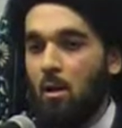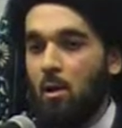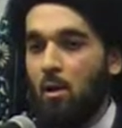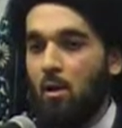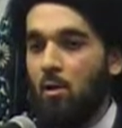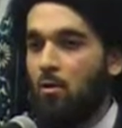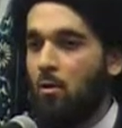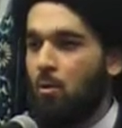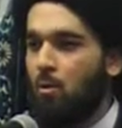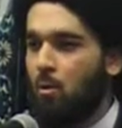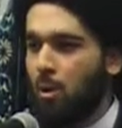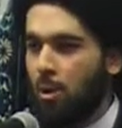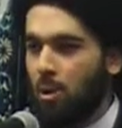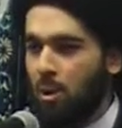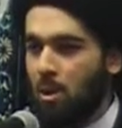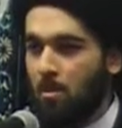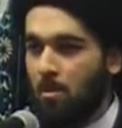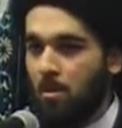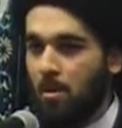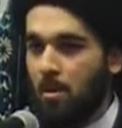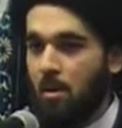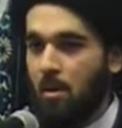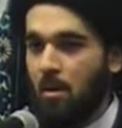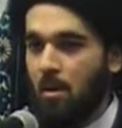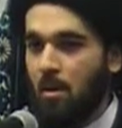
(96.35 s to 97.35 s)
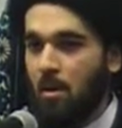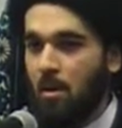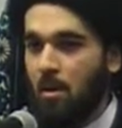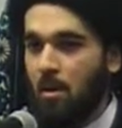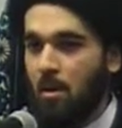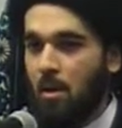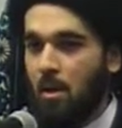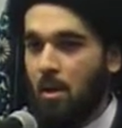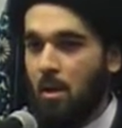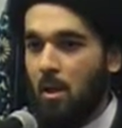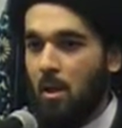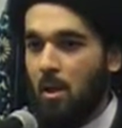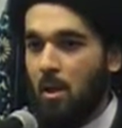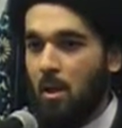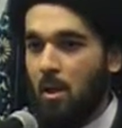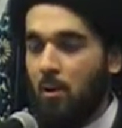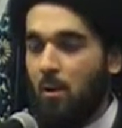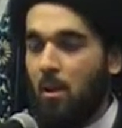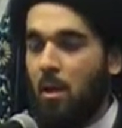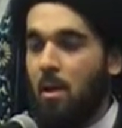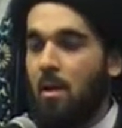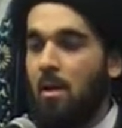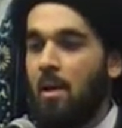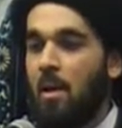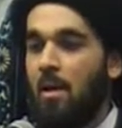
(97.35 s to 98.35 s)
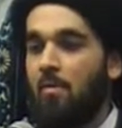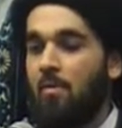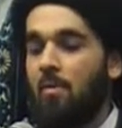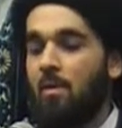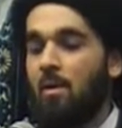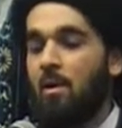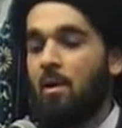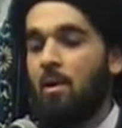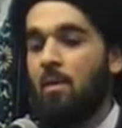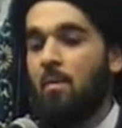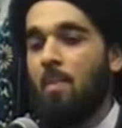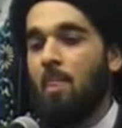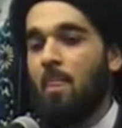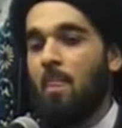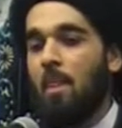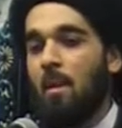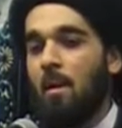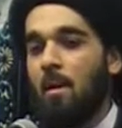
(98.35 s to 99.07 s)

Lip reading: You're a worshipper. You can never